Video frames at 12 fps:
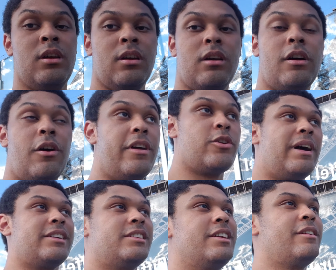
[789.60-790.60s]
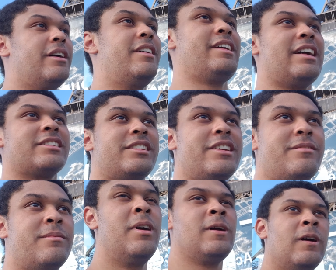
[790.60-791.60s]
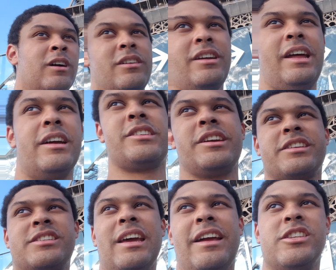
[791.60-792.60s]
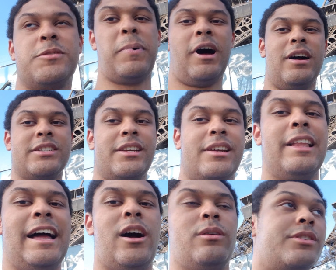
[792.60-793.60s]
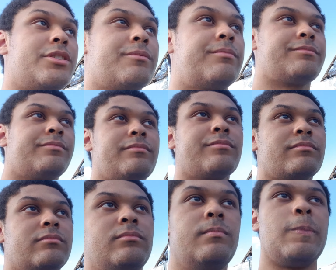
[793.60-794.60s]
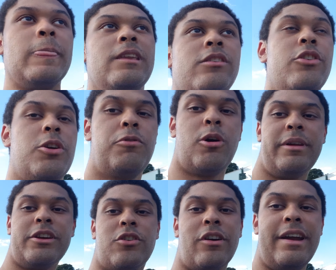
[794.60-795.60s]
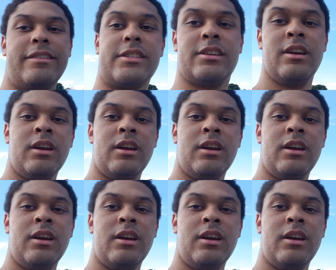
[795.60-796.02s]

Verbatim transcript: say? Oh, that you actually, it actually, it actually extends past the clouds. You can probably create